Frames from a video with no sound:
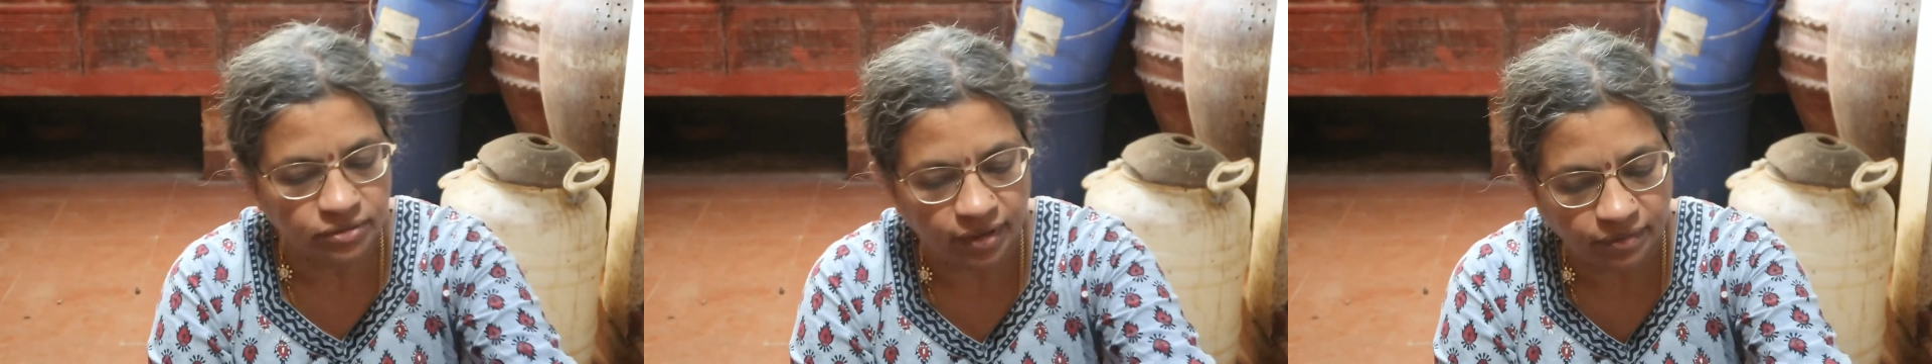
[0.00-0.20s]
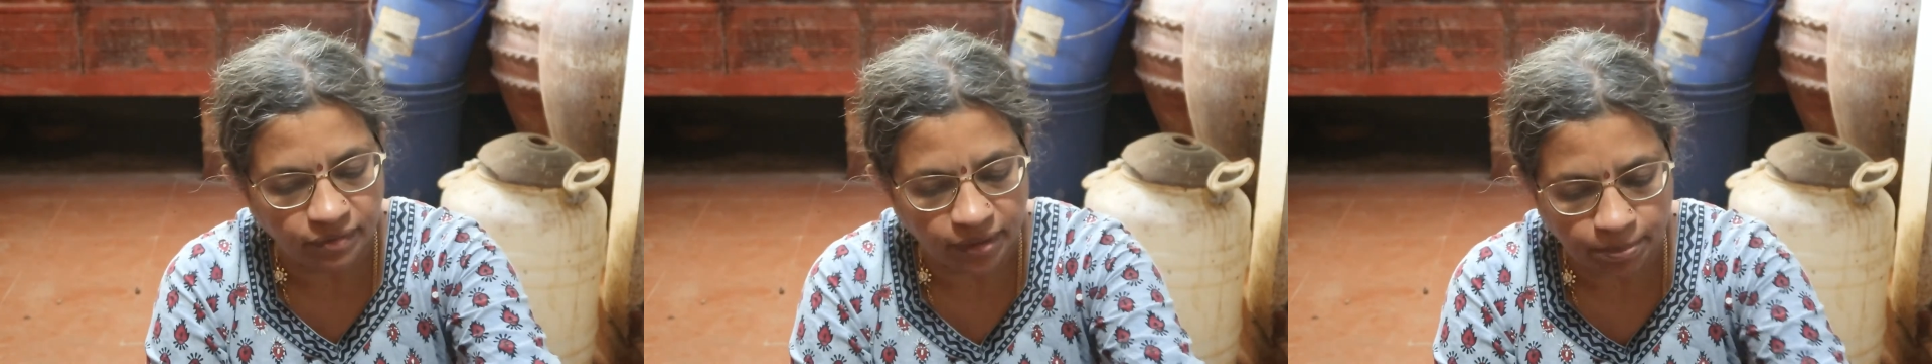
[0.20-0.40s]

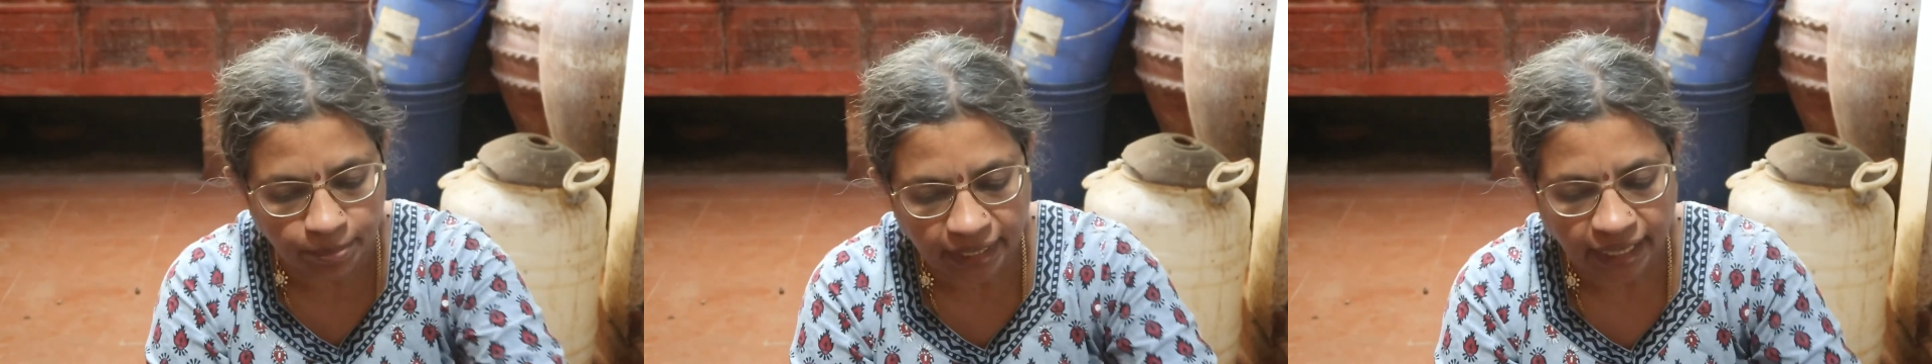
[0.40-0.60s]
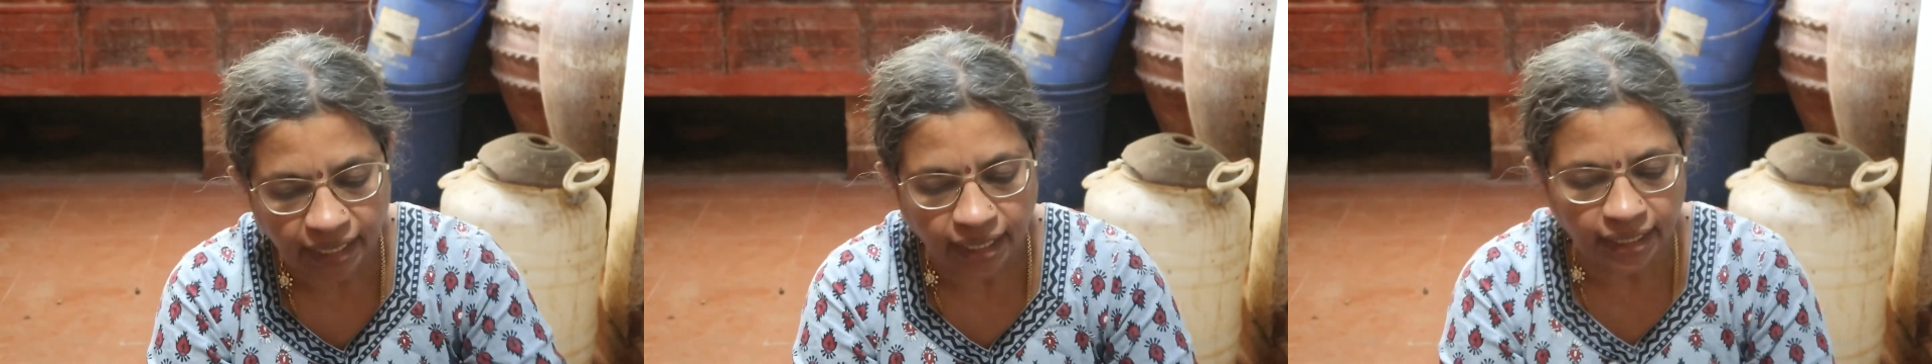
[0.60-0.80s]
when we
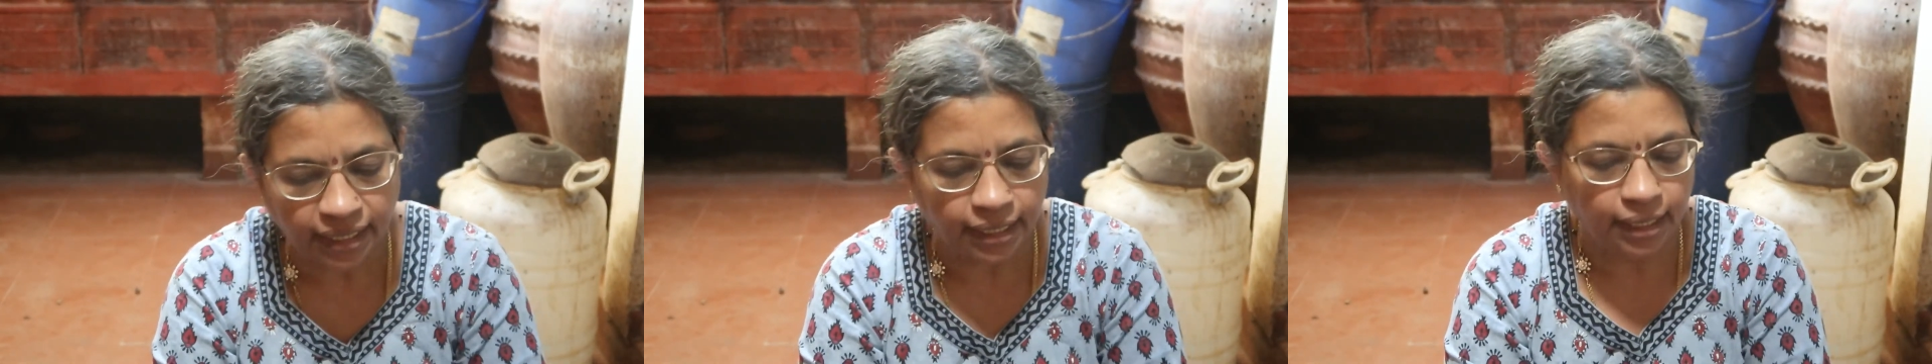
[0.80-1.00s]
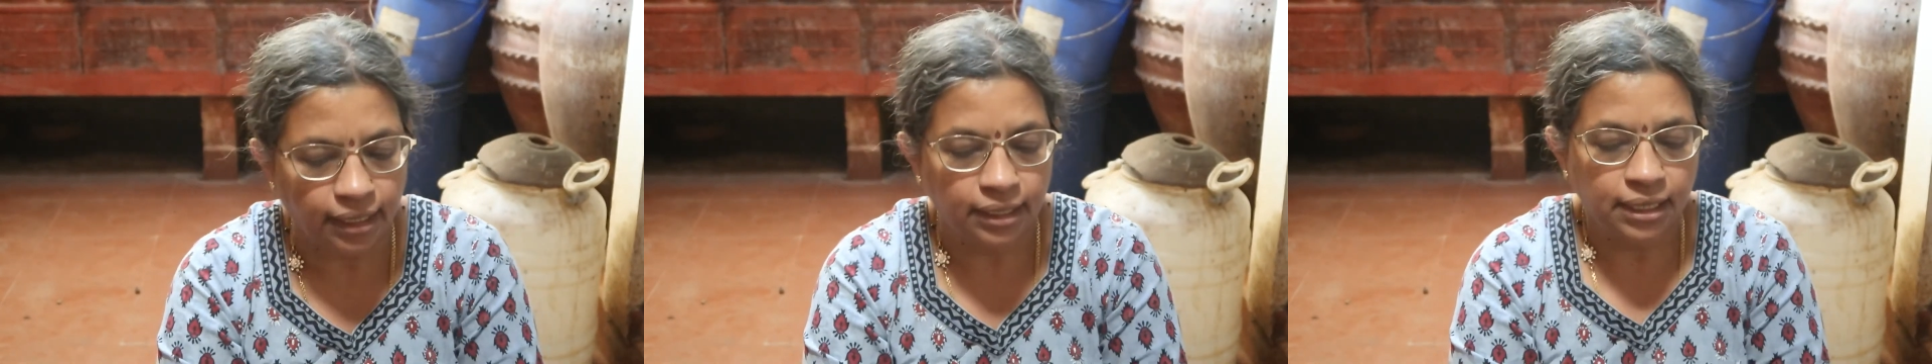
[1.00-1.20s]
bring
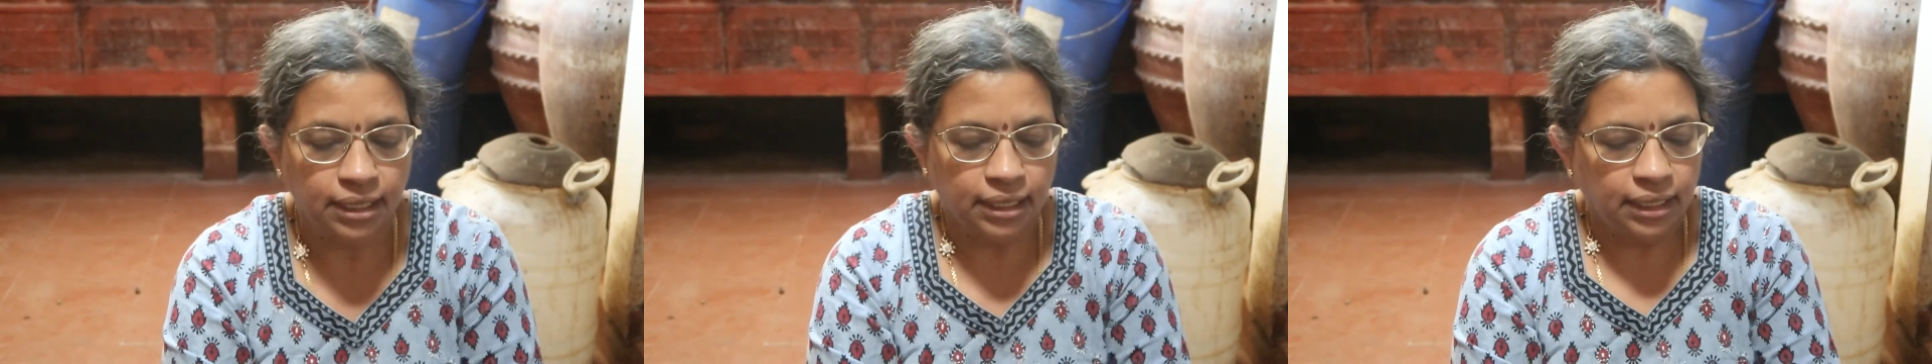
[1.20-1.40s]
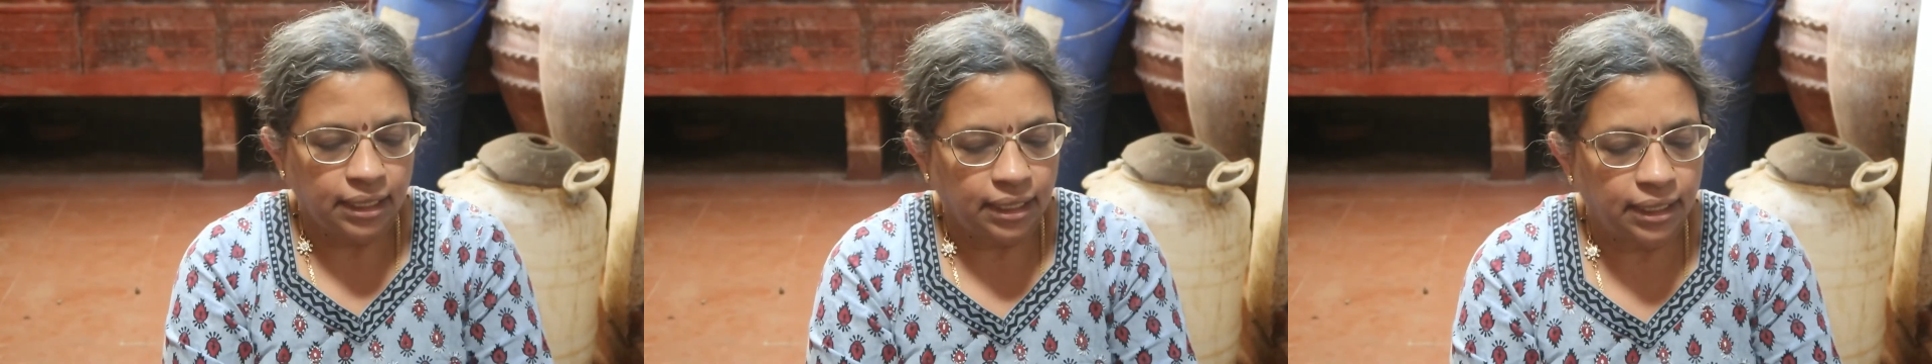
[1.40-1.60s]

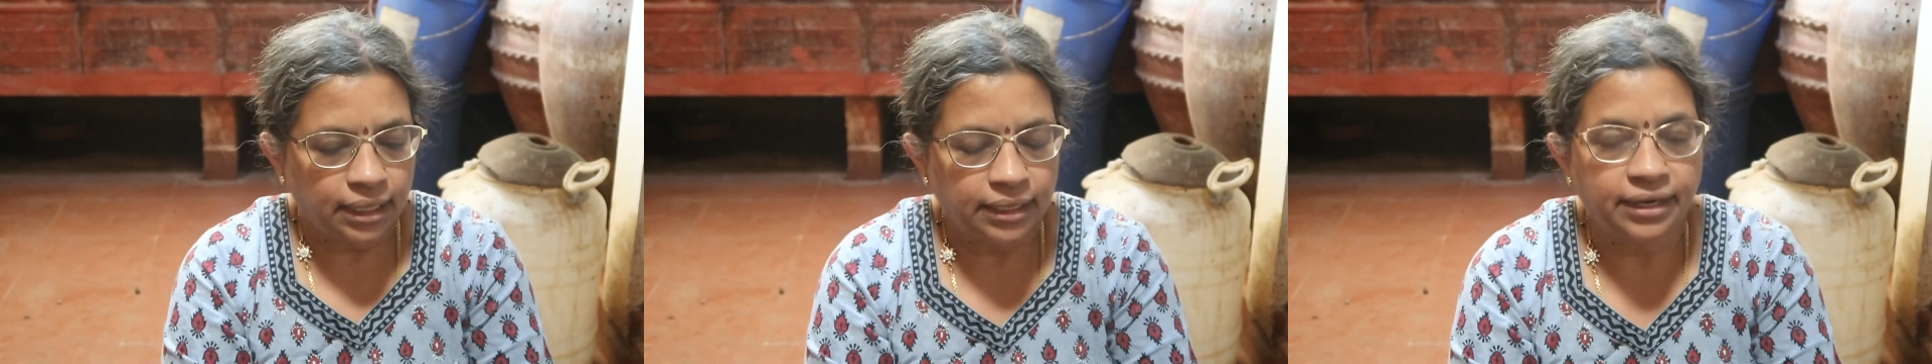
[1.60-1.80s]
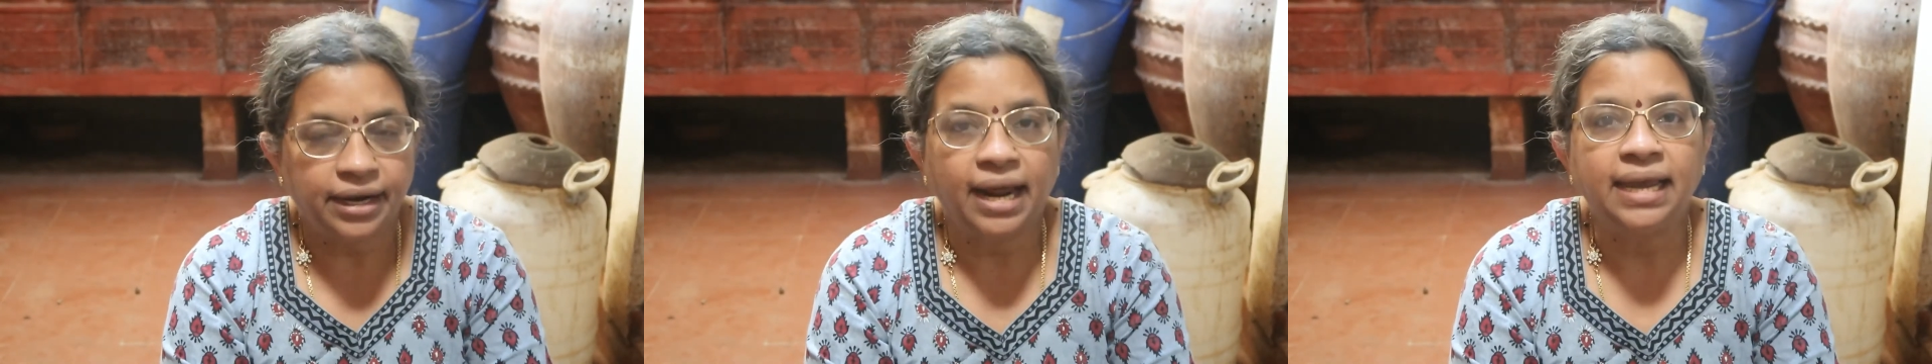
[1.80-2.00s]

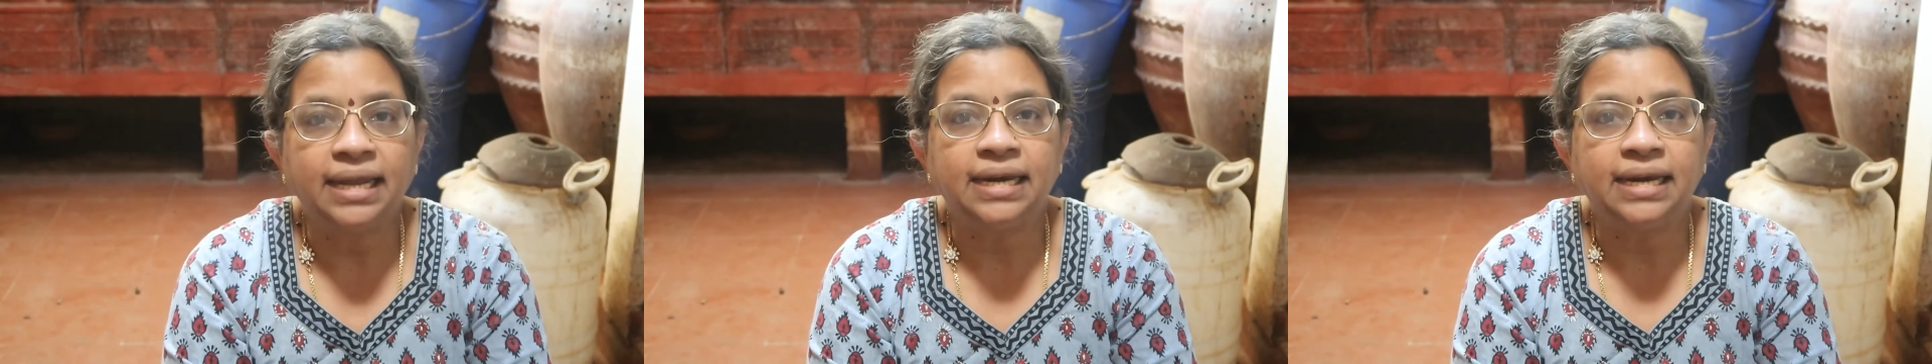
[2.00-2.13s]
dry